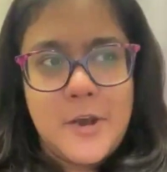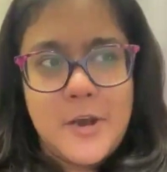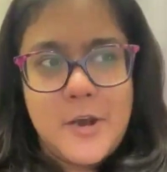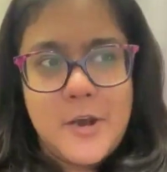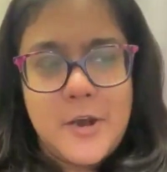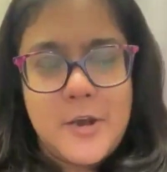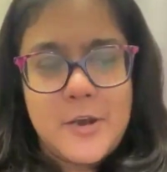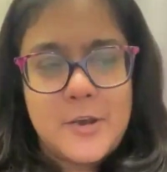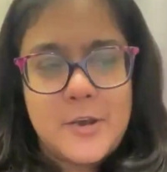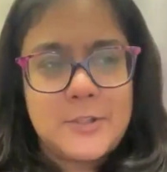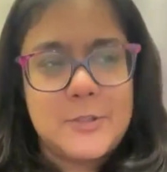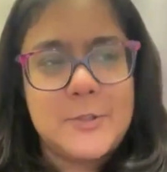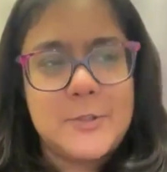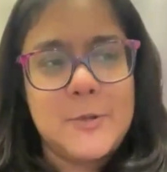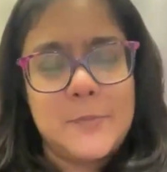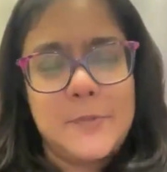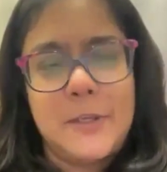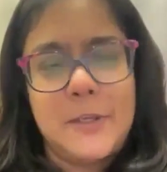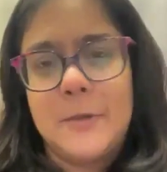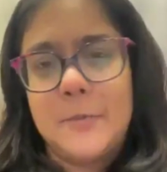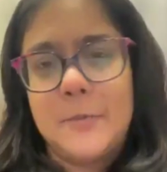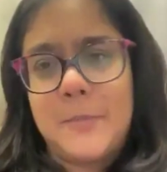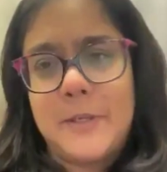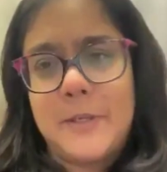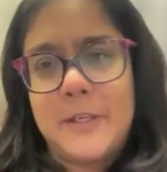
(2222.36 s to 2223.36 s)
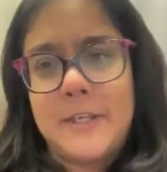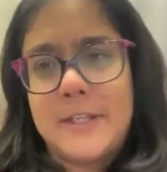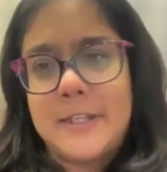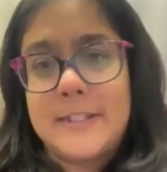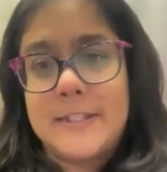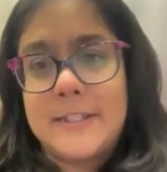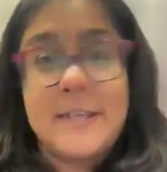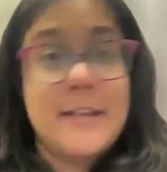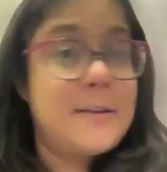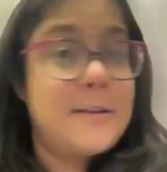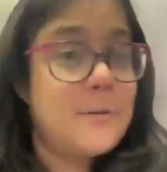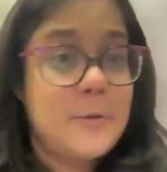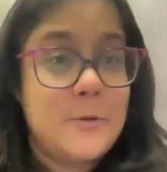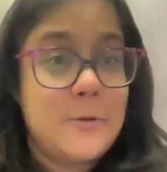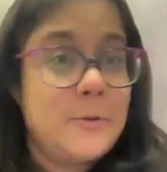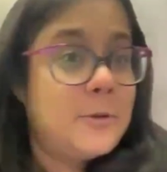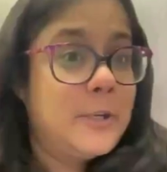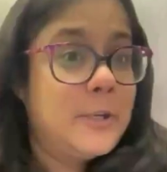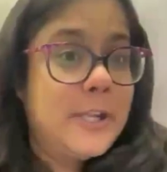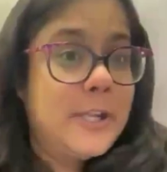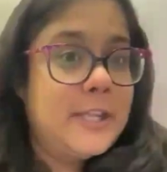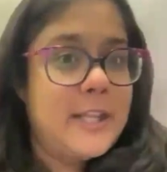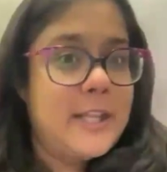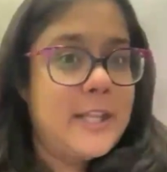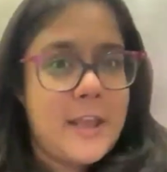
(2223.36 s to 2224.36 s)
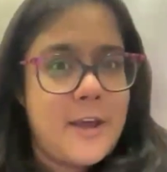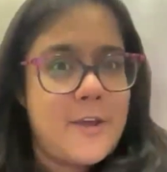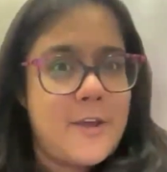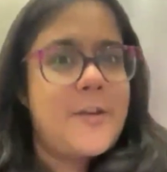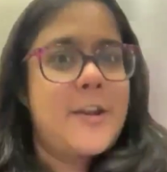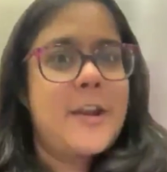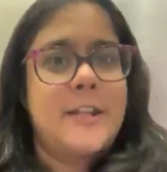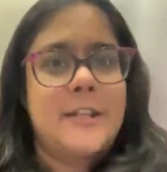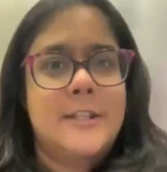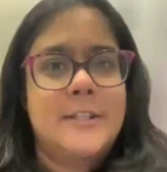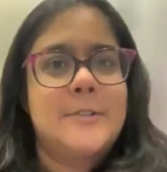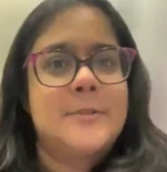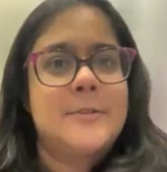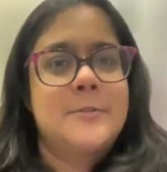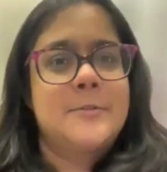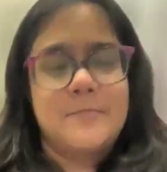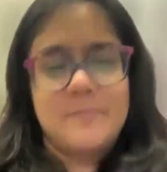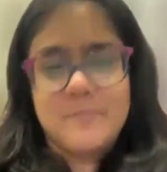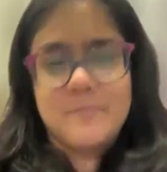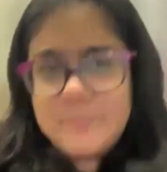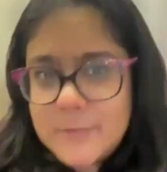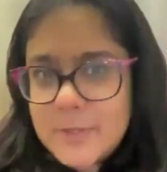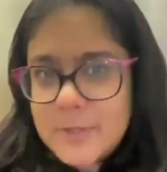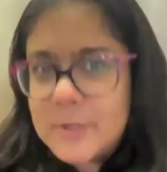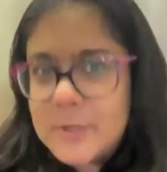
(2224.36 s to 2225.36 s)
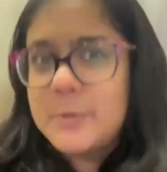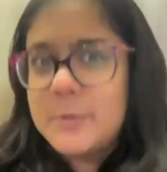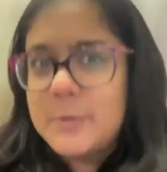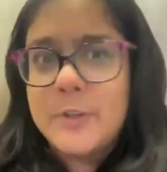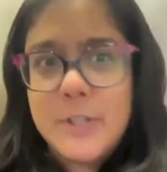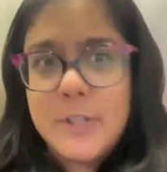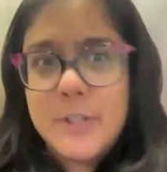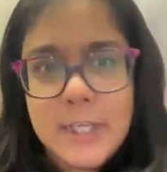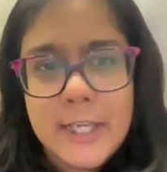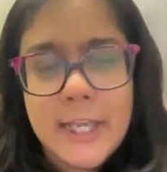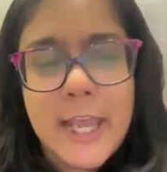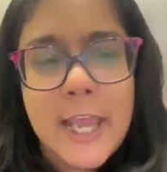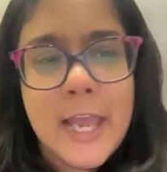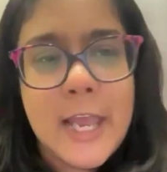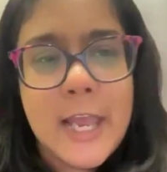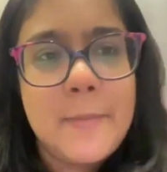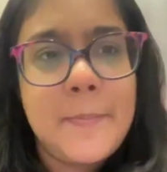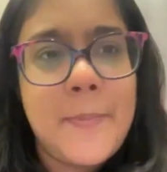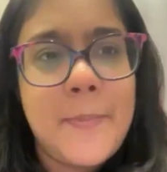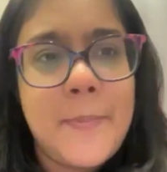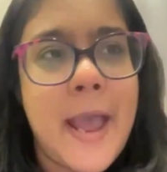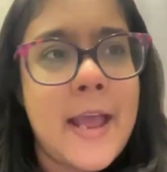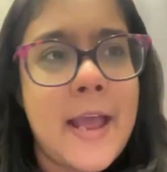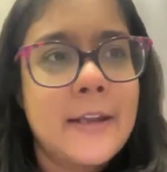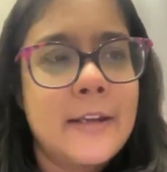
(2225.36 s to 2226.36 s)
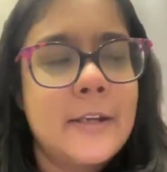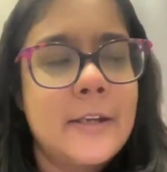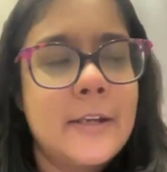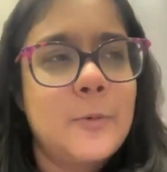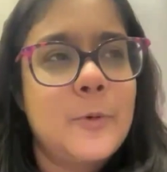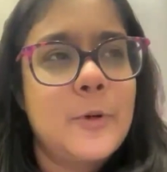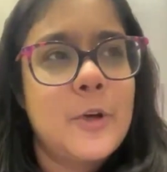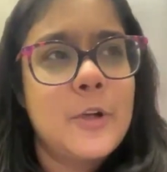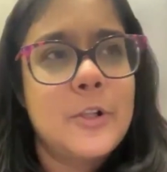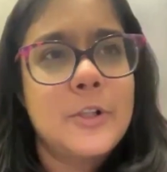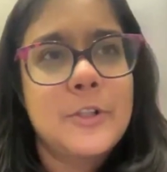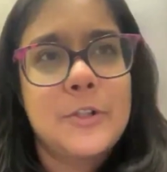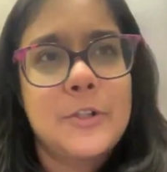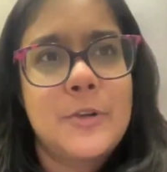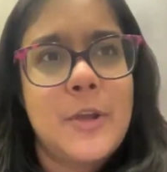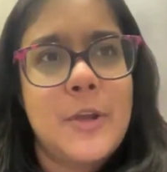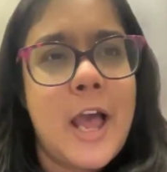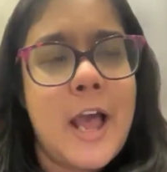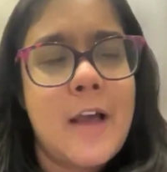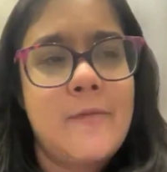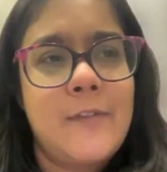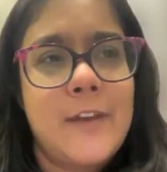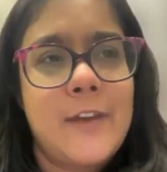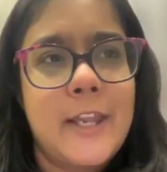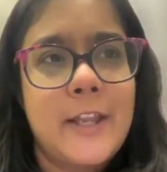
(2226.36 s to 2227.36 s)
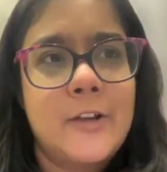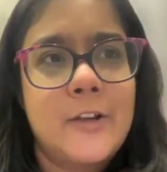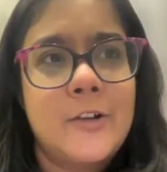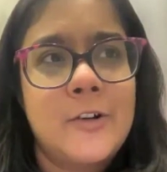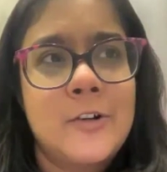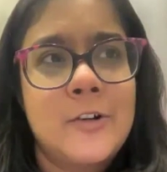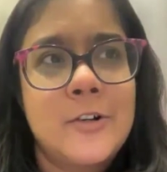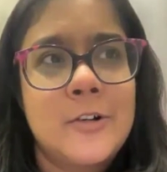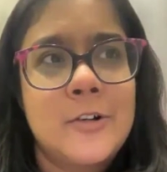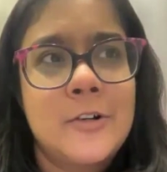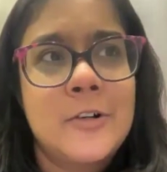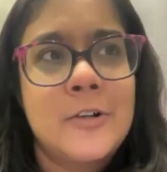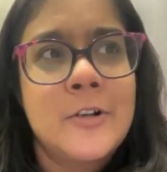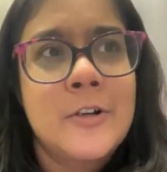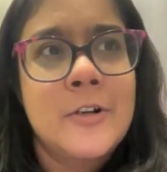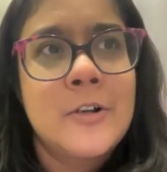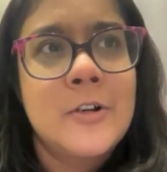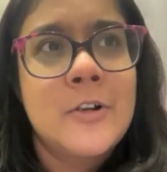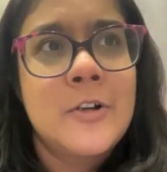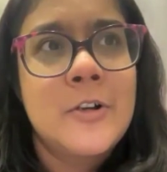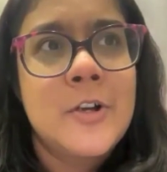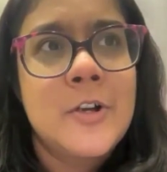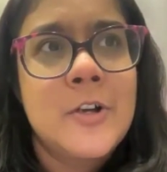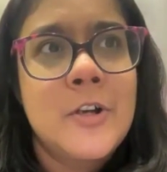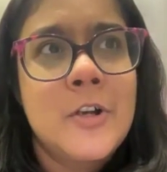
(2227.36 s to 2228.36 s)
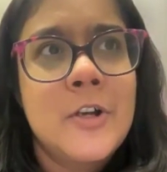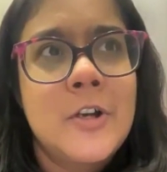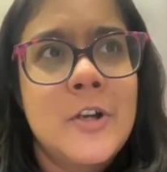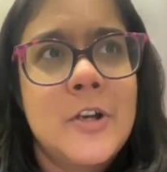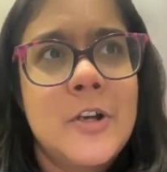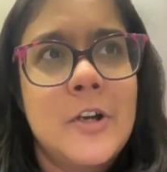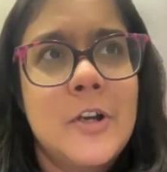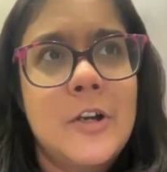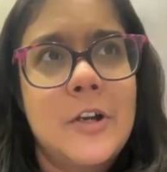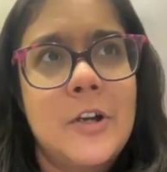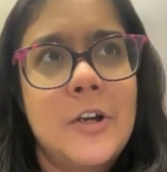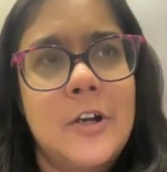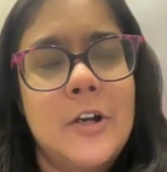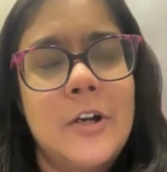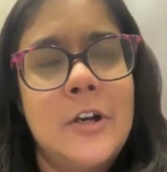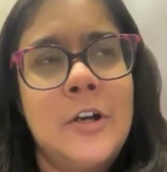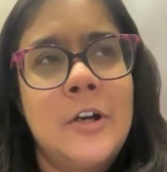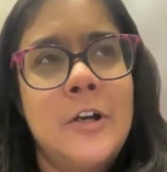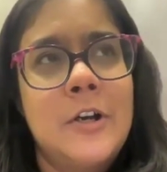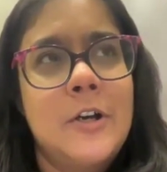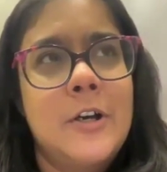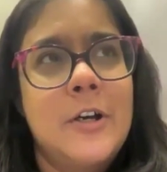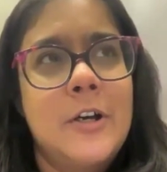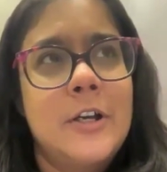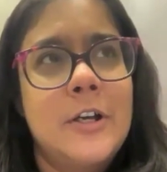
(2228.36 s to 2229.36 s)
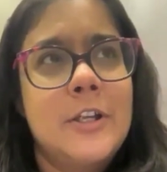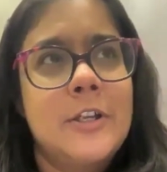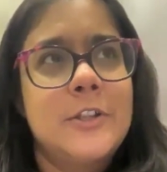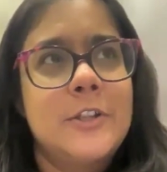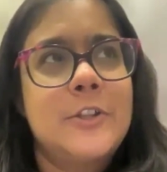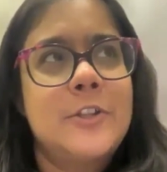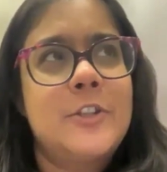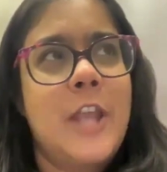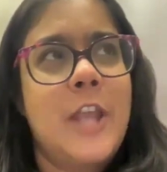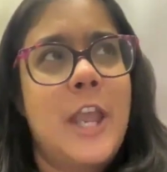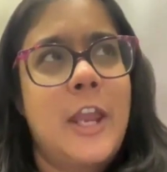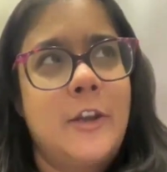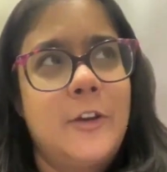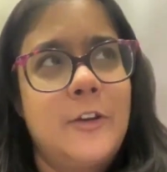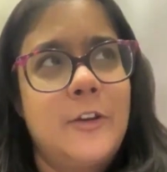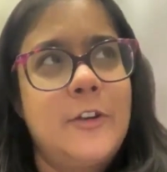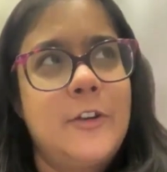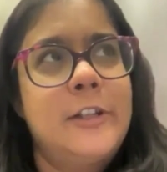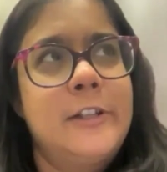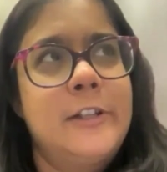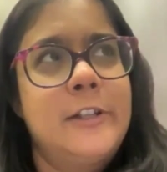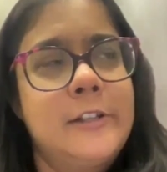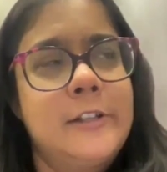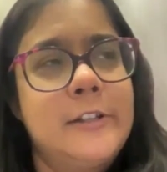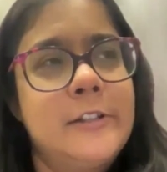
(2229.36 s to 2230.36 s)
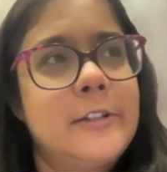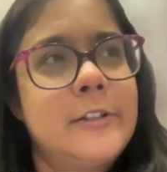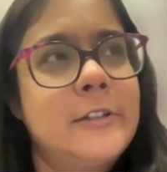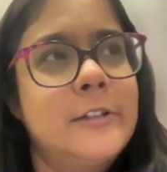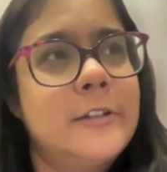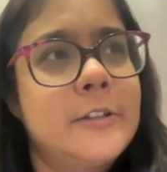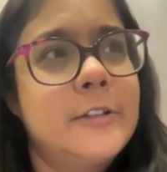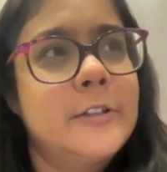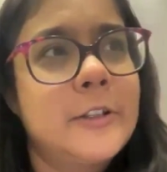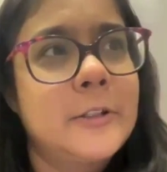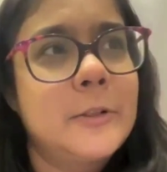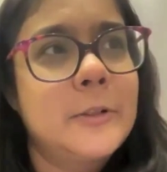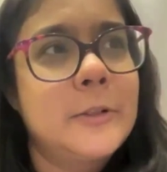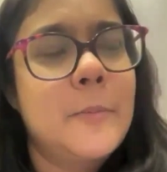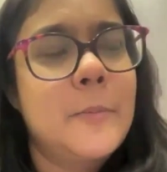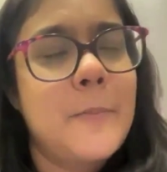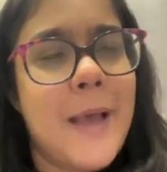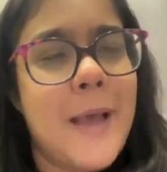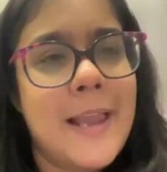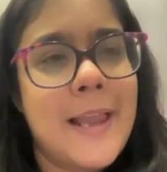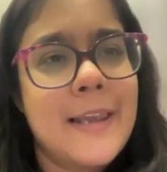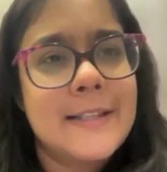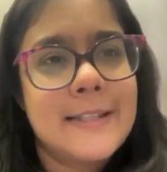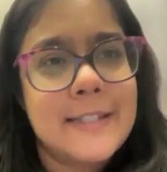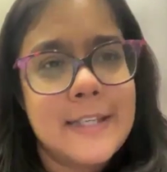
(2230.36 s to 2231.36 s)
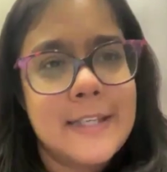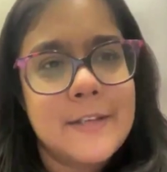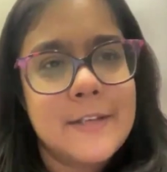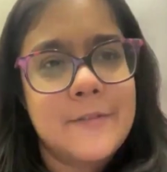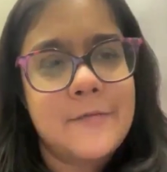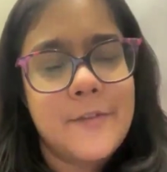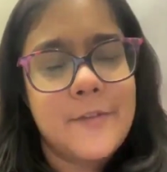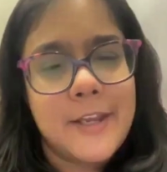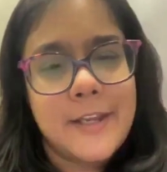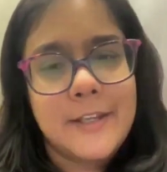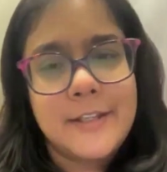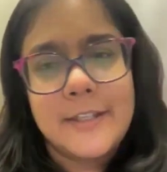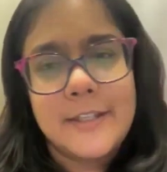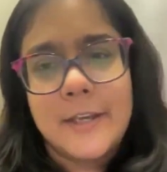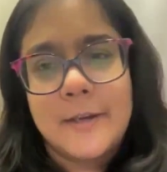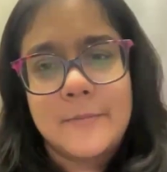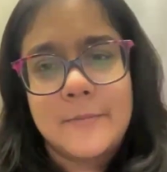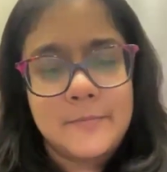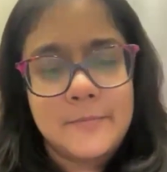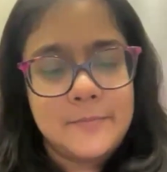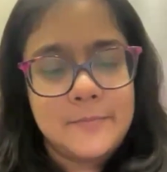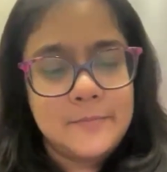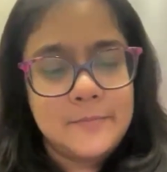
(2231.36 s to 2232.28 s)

Uh, so many opinions and only they are right so this would really help and it would also have like a uh, general balancing my internet. balancing effect. Yeah.